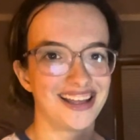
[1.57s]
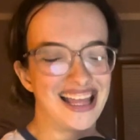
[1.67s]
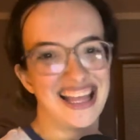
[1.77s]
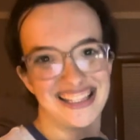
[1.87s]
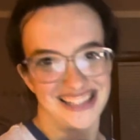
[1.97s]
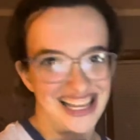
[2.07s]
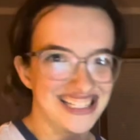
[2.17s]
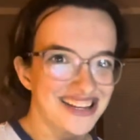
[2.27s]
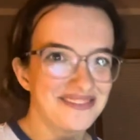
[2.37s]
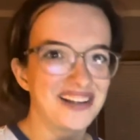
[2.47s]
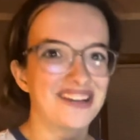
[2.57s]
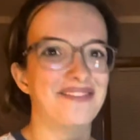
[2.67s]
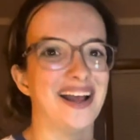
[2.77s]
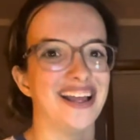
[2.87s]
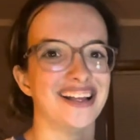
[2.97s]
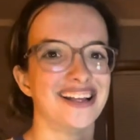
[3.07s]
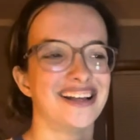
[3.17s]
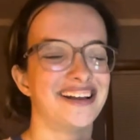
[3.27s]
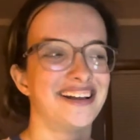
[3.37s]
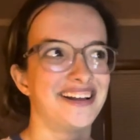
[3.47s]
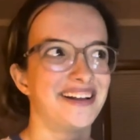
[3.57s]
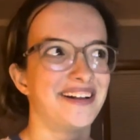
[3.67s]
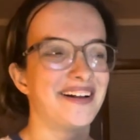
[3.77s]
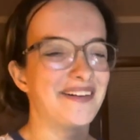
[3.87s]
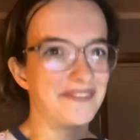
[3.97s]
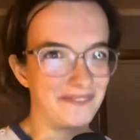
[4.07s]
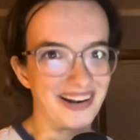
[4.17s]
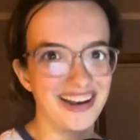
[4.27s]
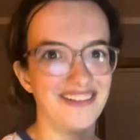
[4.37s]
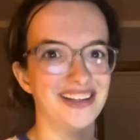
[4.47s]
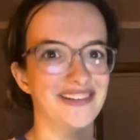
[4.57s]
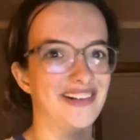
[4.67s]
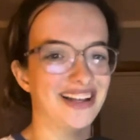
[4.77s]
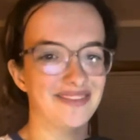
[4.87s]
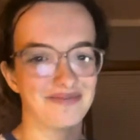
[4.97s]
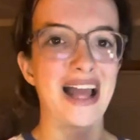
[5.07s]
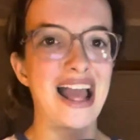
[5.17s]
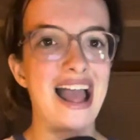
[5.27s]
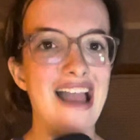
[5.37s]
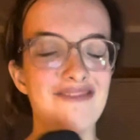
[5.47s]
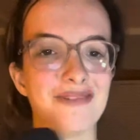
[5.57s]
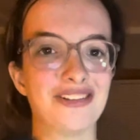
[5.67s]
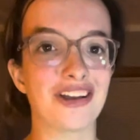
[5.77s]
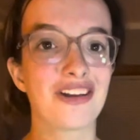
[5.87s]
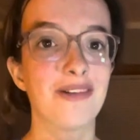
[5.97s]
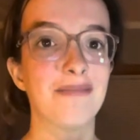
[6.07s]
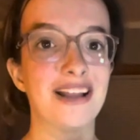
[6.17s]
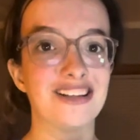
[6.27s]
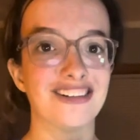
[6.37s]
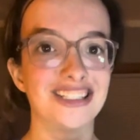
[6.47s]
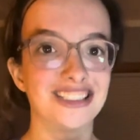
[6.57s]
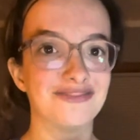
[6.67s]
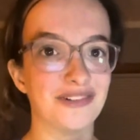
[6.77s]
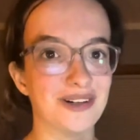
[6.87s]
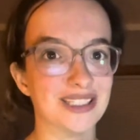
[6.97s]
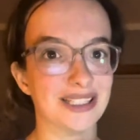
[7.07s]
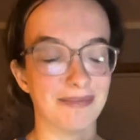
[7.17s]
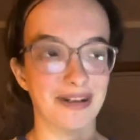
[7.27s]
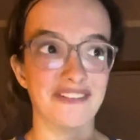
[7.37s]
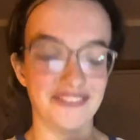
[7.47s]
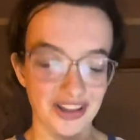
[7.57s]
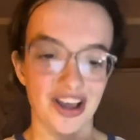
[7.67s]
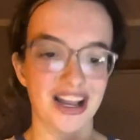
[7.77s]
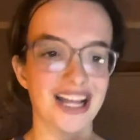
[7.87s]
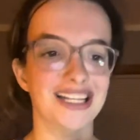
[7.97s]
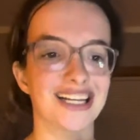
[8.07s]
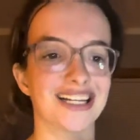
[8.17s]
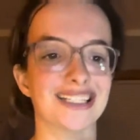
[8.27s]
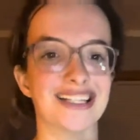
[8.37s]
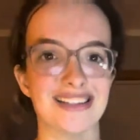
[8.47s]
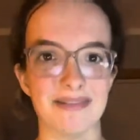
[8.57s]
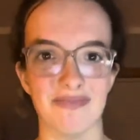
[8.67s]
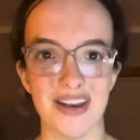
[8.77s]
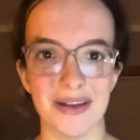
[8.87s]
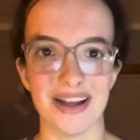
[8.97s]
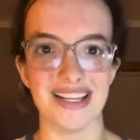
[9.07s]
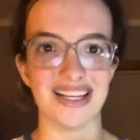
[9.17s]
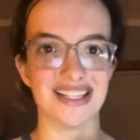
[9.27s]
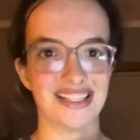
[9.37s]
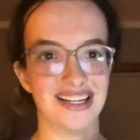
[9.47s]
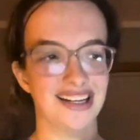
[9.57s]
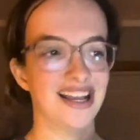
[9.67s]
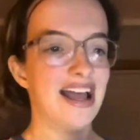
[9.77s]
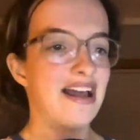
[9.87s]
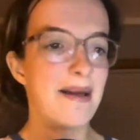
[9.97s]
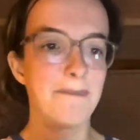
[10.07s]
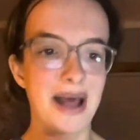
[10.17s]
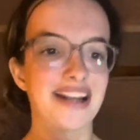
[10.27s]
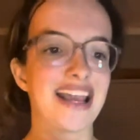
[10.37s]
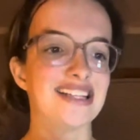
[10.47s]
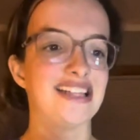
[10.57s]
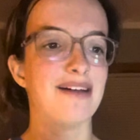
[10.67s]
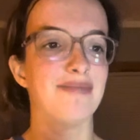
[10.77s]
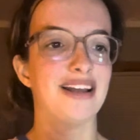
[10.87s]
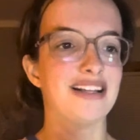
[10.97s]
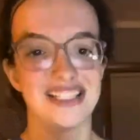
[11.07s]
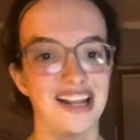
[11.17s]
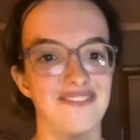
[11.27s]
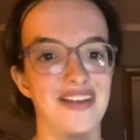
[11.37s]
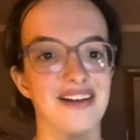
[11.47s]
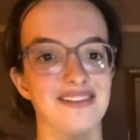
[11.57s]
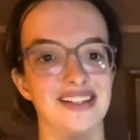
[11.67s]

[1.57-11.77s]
It's less than a week away. What are you doing? I've been looking on Pinterest for some vlog ideas and some video ideas and podcast topics, and I found